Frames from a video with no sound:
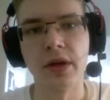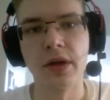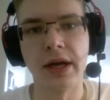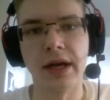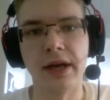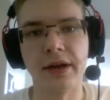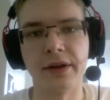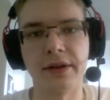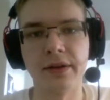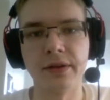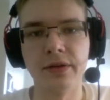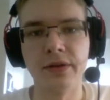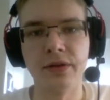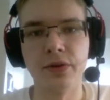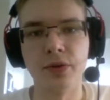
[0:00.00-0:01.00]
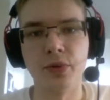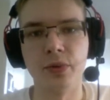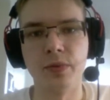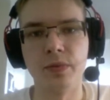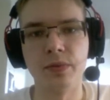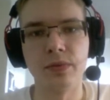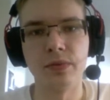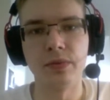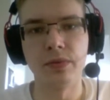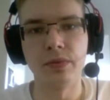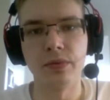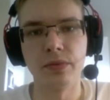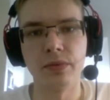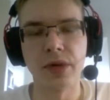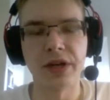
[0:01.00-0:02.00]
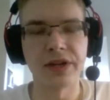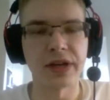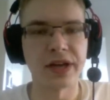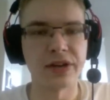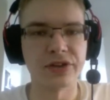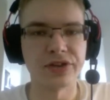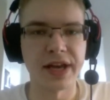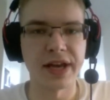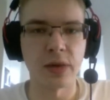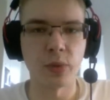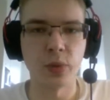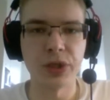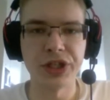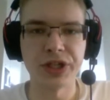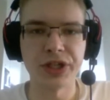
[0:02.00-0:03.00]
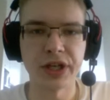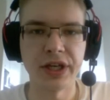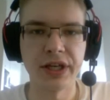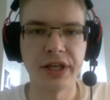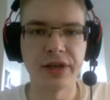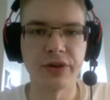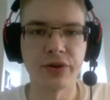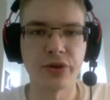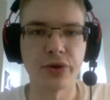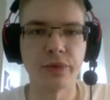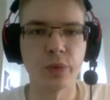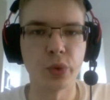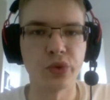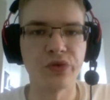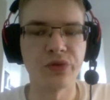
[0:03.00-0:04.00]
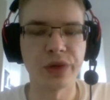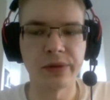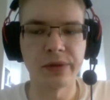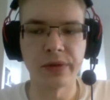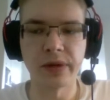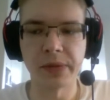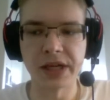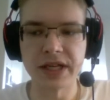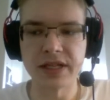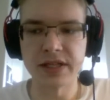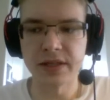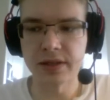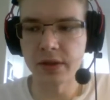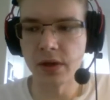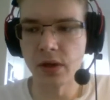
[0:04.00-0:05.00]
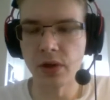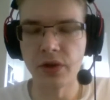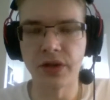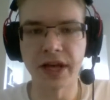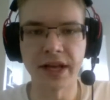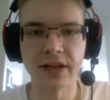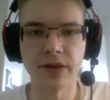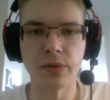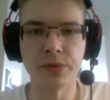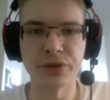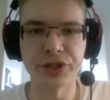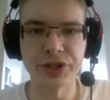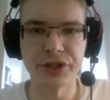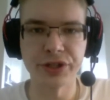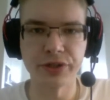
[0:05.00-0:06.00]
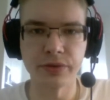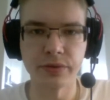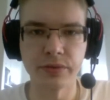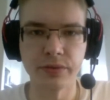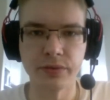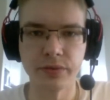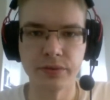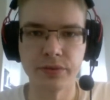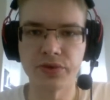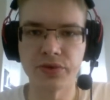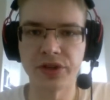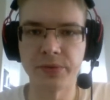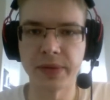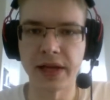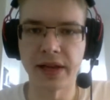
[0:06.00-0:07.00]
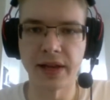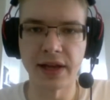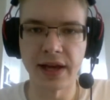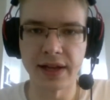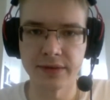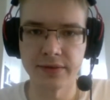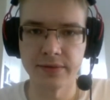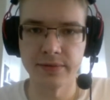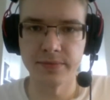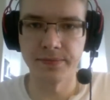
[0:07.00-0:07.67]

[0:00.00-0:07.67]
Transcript: and you might understand which healer would fit the best on that composition, try to ban that.